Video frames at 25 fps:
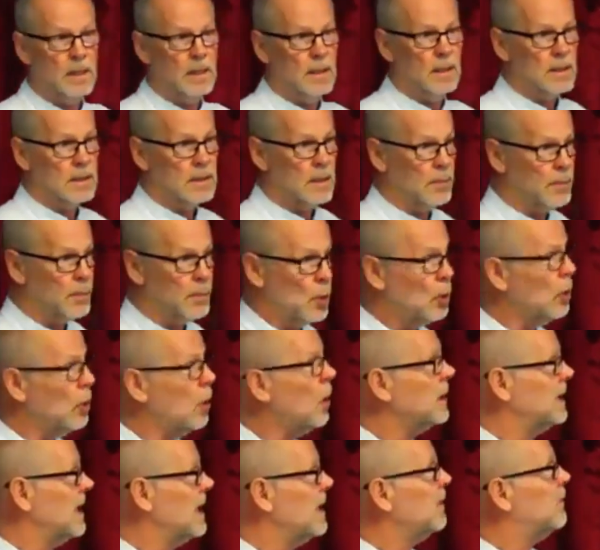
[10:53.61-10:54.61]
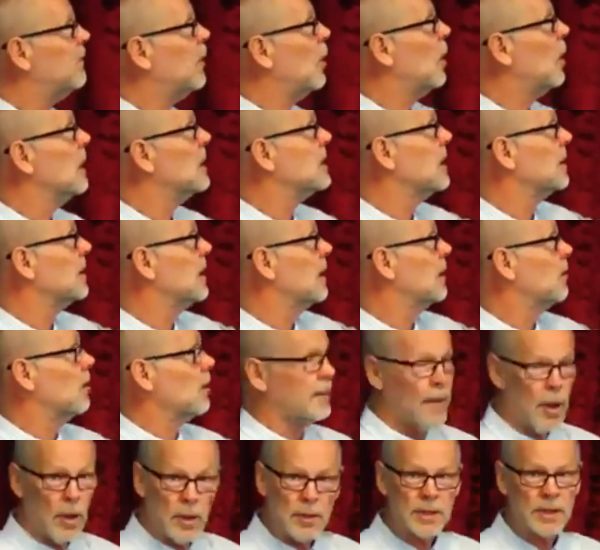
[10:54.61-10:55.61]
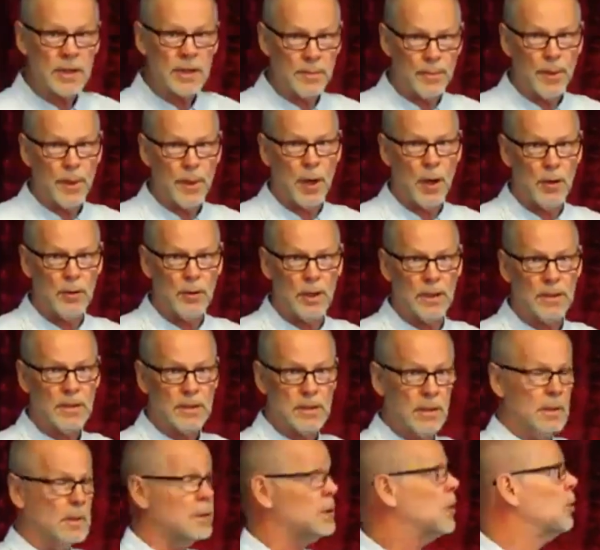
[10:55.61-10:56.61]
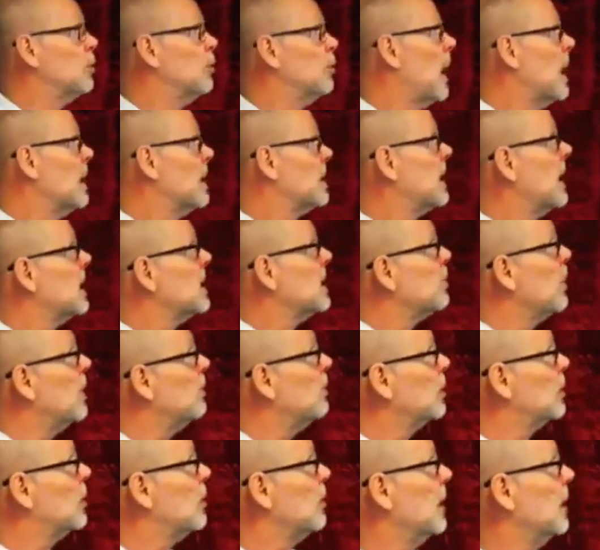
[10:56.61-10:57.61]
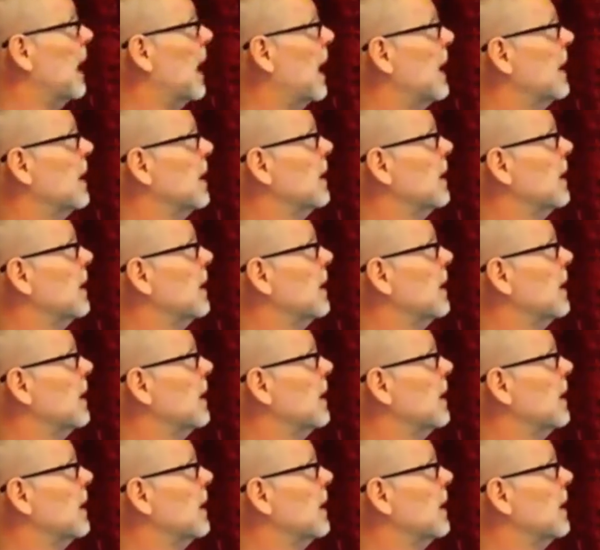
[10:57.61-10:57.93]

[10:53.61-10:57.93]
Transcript: So Paul identifies that there are those components to us as we were created.